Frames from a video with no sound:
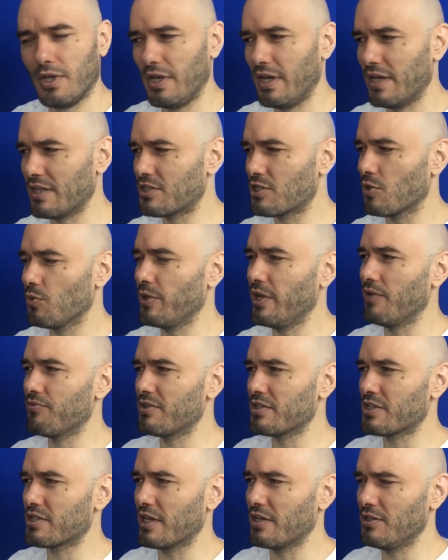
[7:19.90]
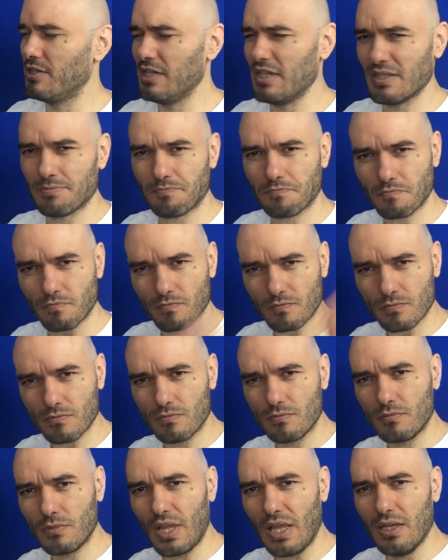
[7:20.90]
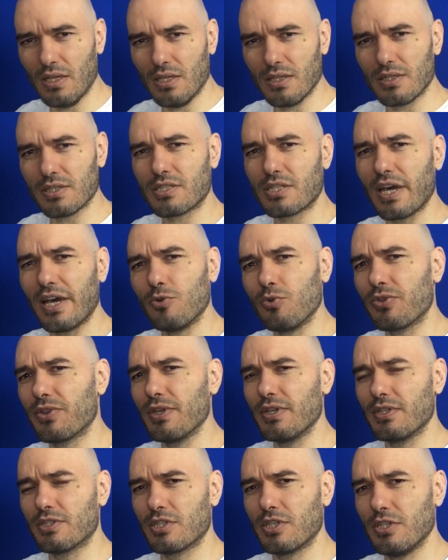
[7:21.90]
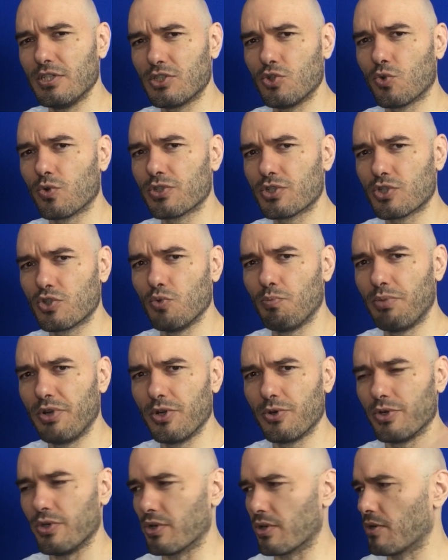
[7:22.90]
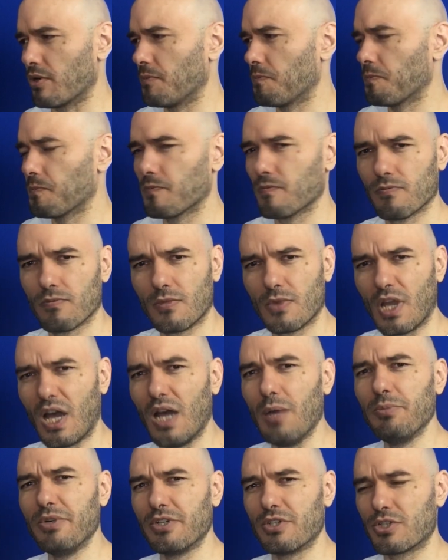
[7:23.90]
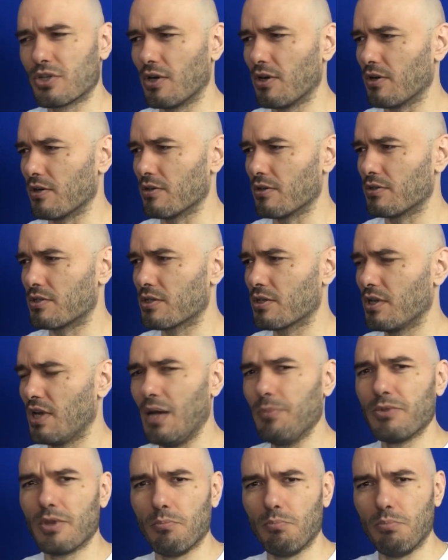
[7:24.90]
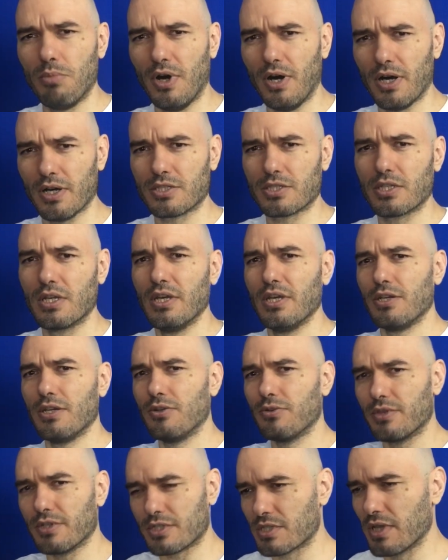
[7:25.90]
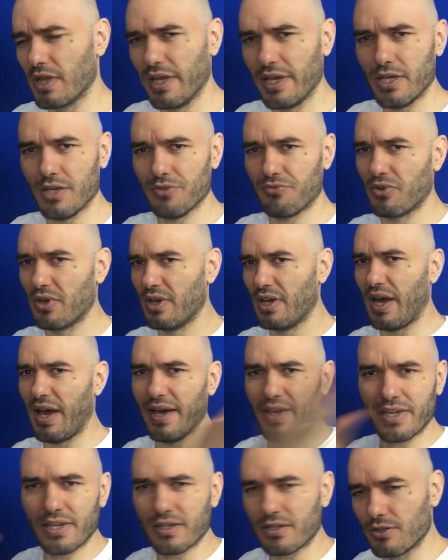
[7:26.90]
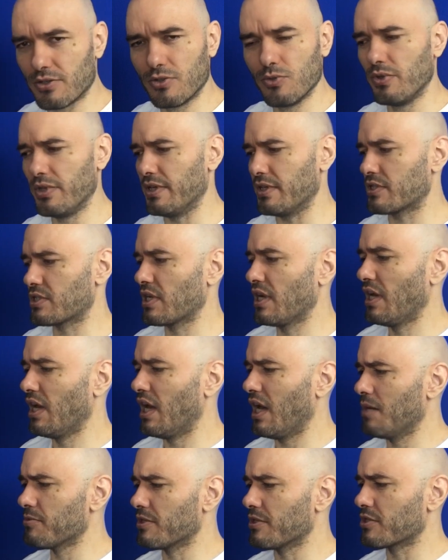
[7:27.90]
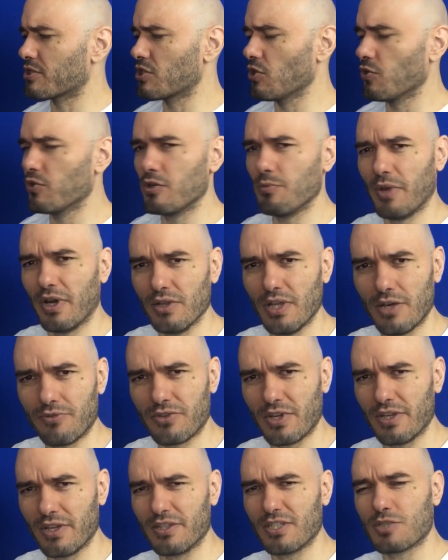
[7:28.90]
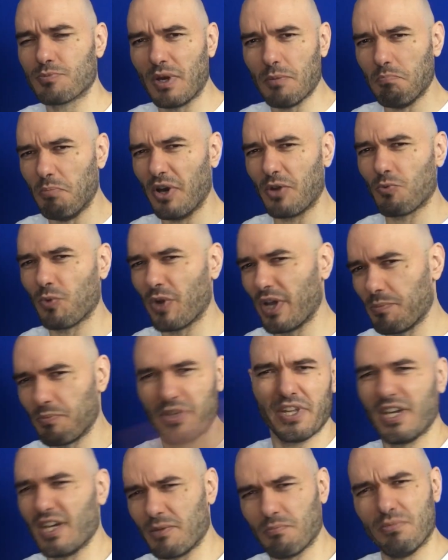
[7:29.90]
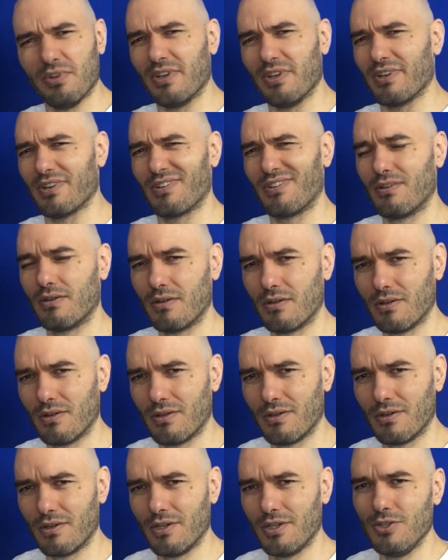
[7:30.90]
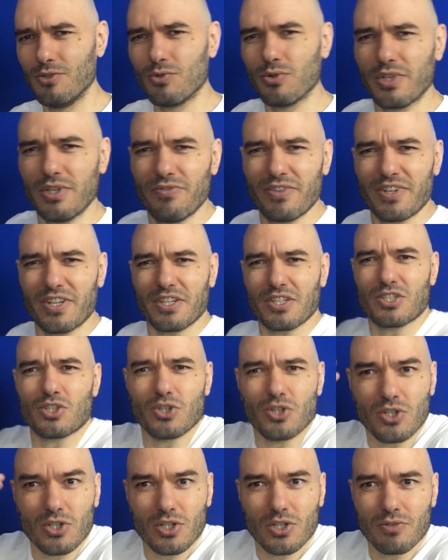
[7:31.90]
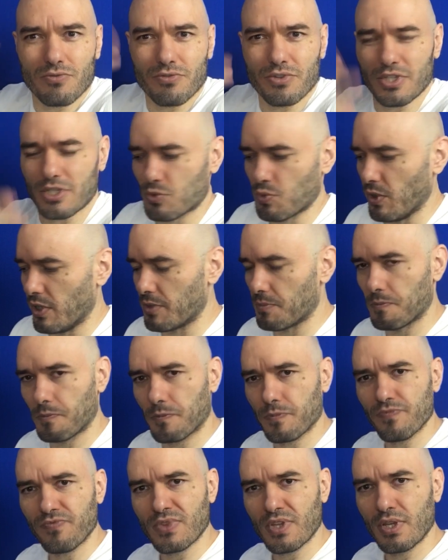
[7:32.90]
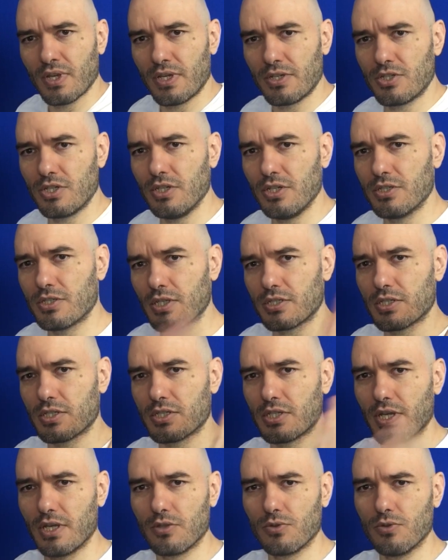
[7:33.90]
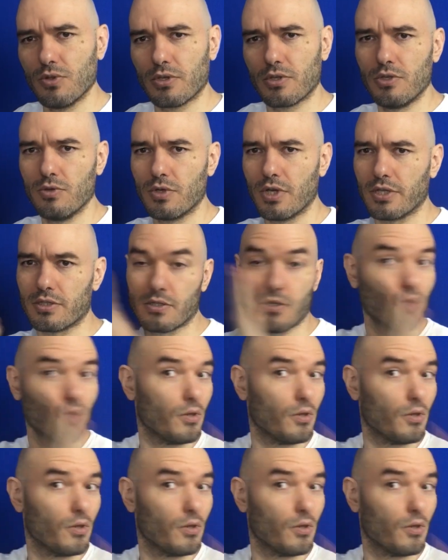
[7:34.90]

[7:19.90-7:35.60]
And so we have this idea, this guy who thinks he's your superior. I'm in charge. I'm the boss. You're the slave. I get to do this. I'm going to show you my left hand. This is my butt-wiping hand. Bah. You don't even deserve this one. And Jesus is saying, look, you got